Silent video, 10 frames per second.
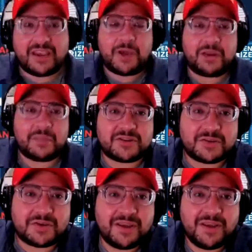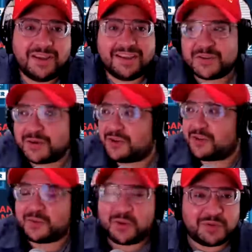I'm Hot Mustard, joined here
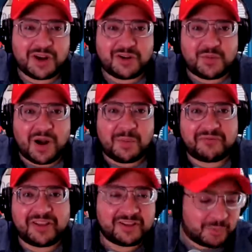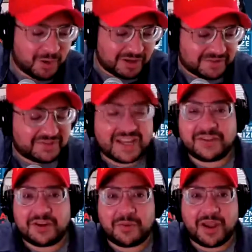this morning with Dr. Robert Vela, the president of San
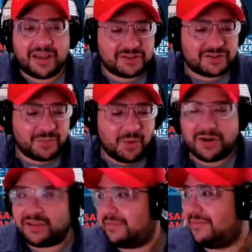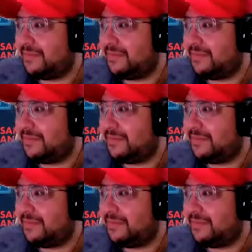Antonio College. Good morning.